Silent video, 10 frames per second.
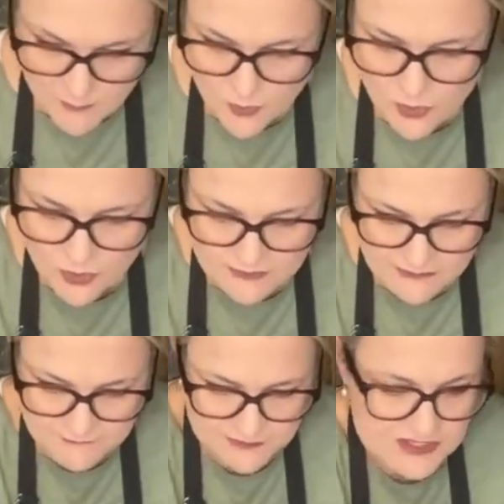bit more
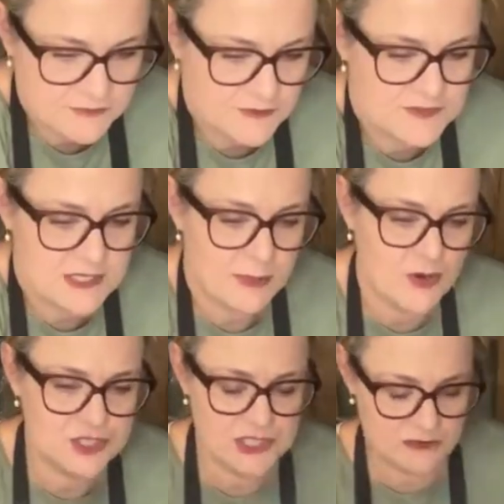of that
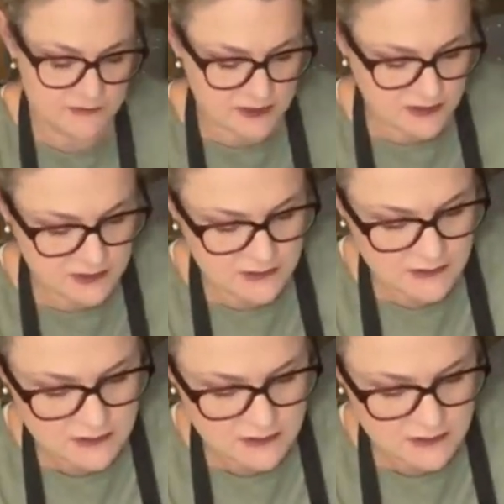50-50 potion of the